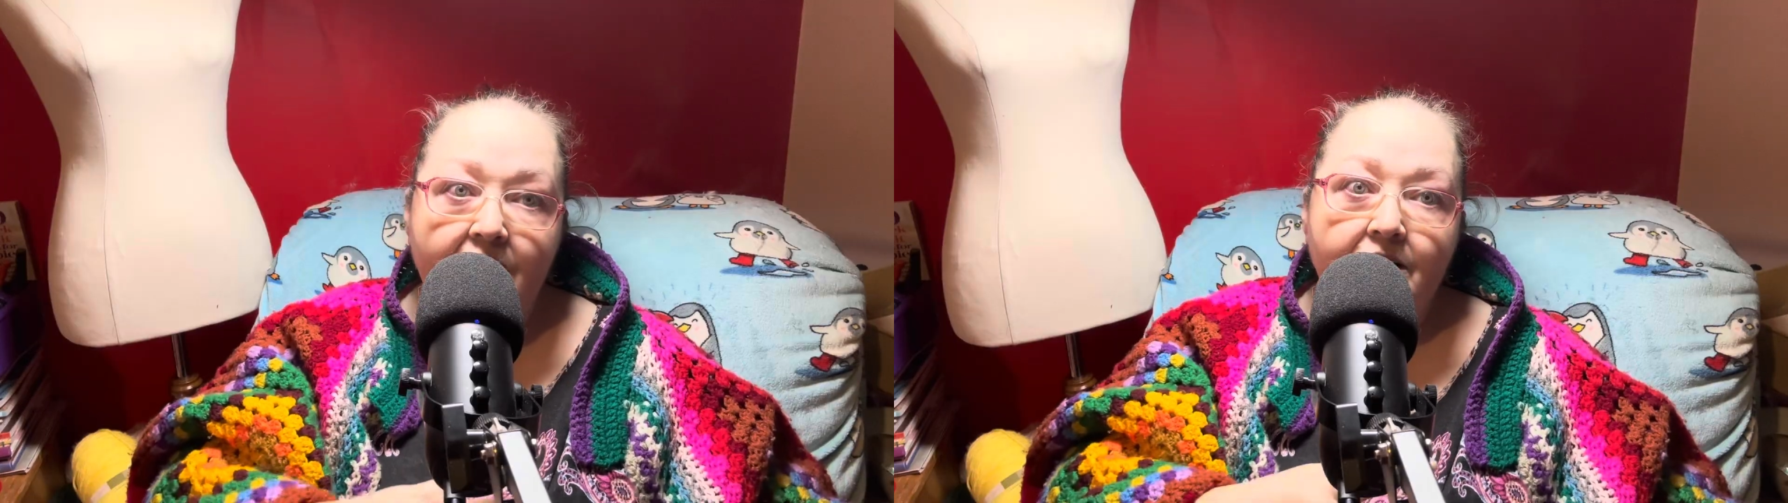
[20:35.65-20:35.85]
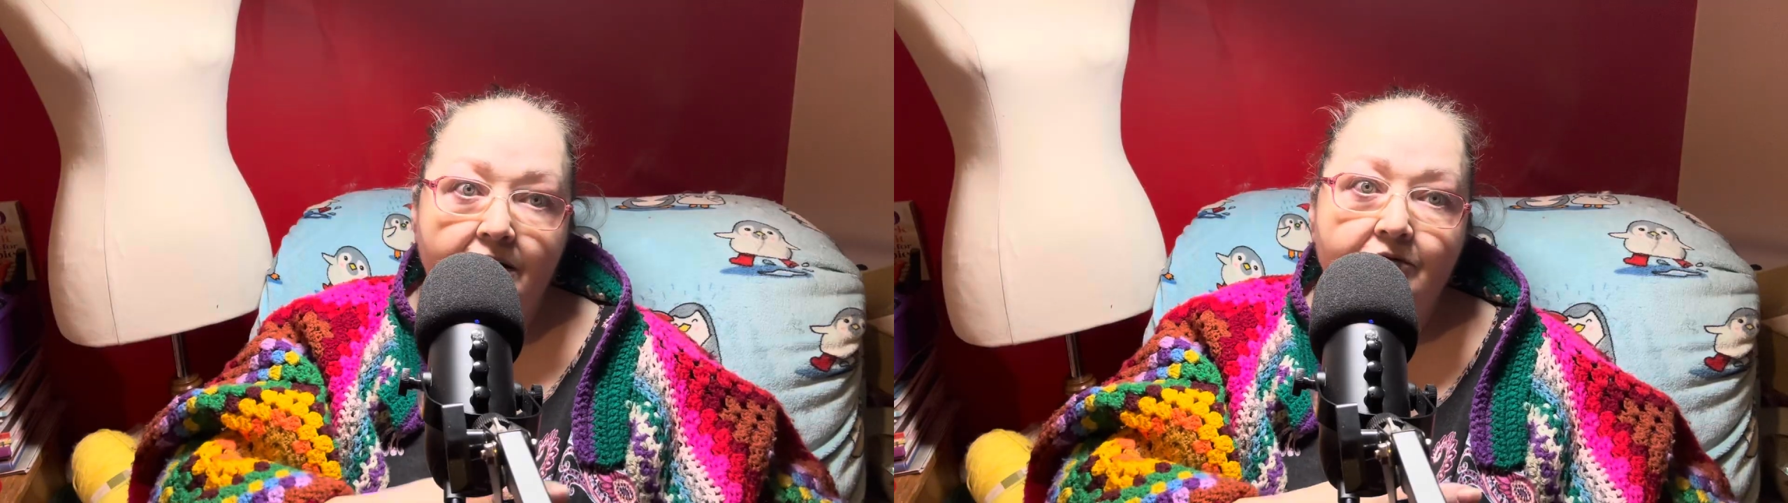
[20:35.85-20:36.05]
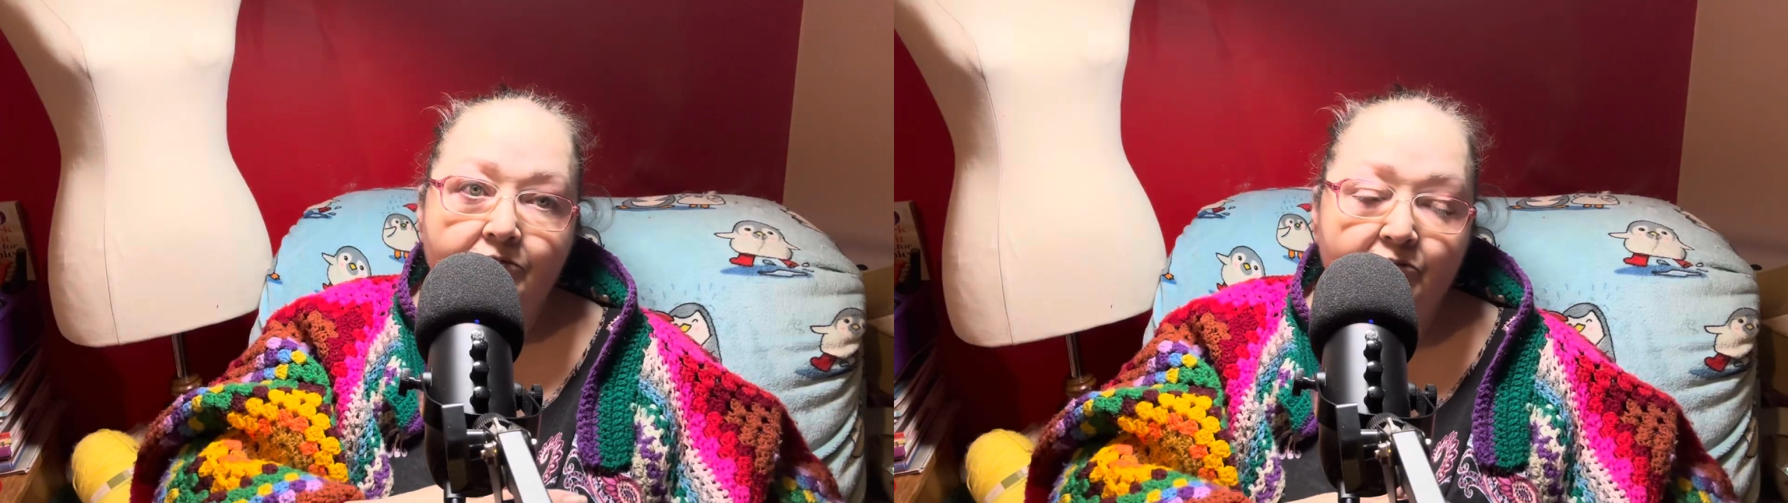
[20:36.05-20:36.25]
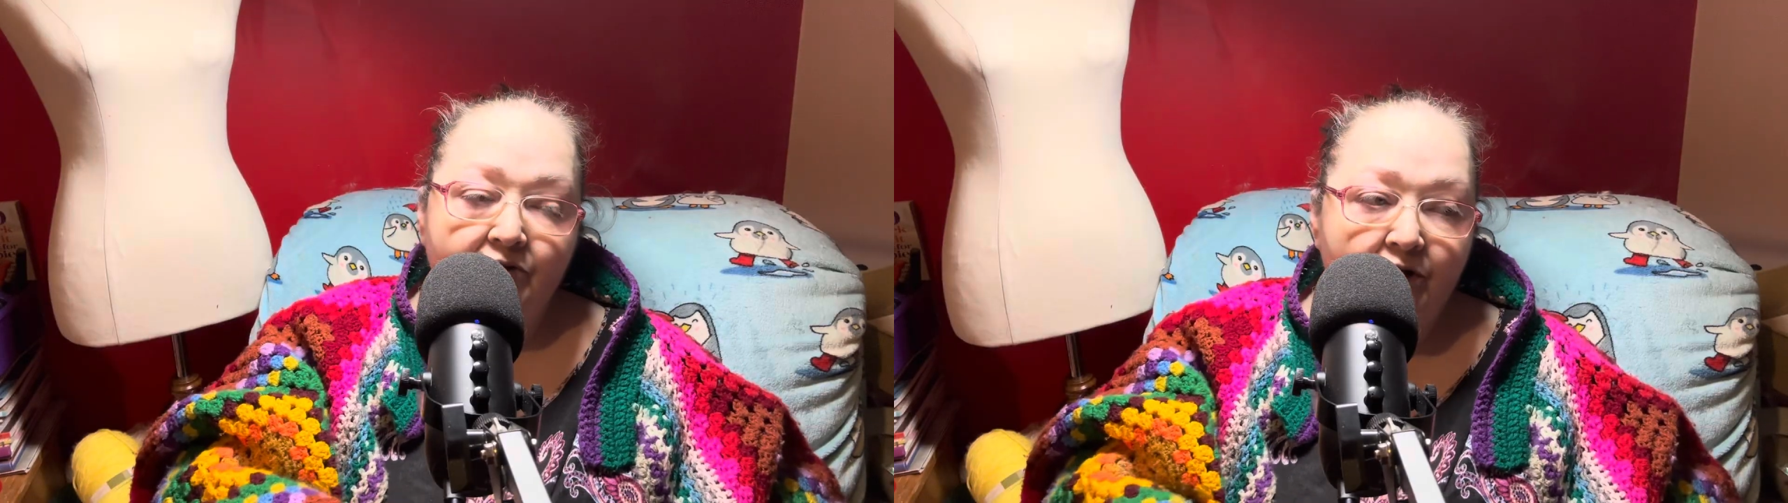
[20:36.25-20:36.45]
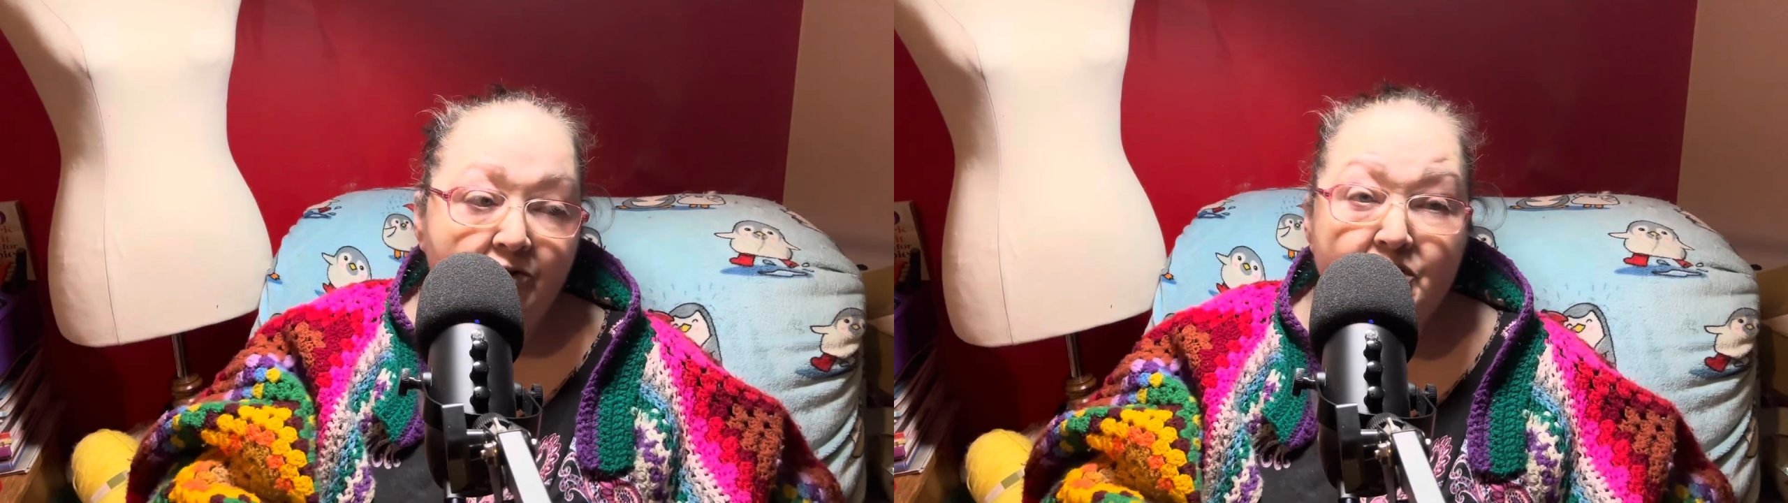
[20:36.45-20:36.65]
love
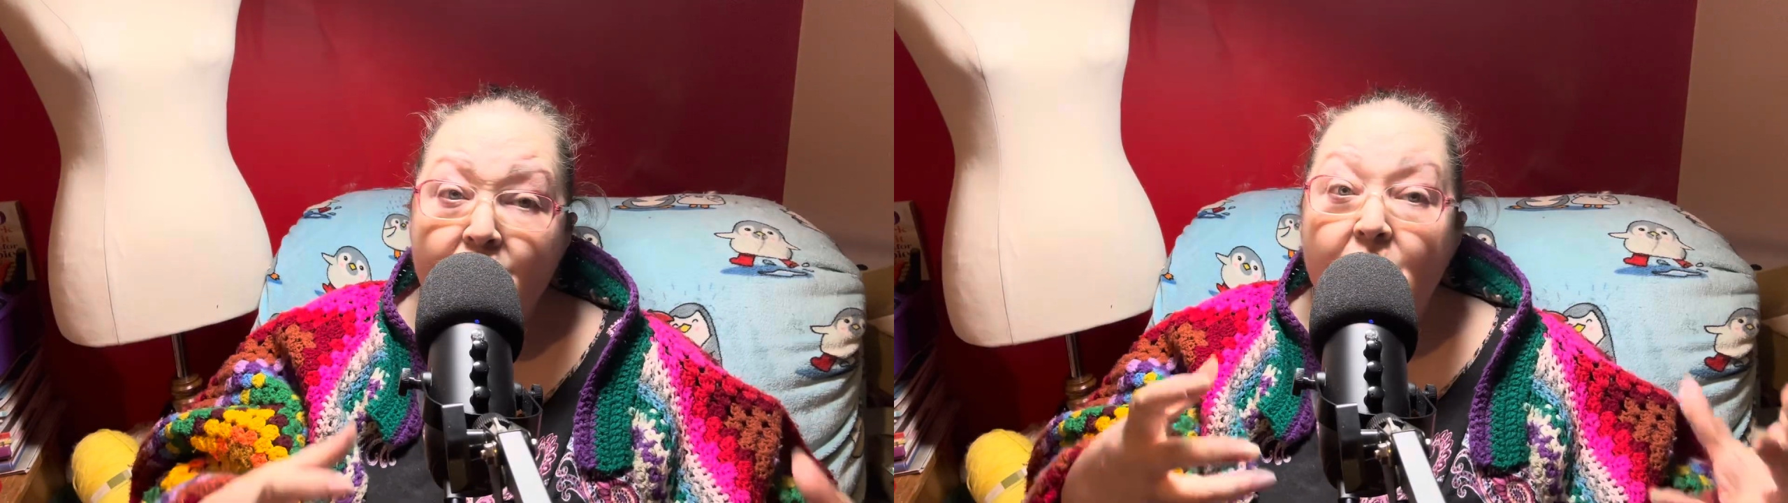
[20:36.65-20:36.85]
brioche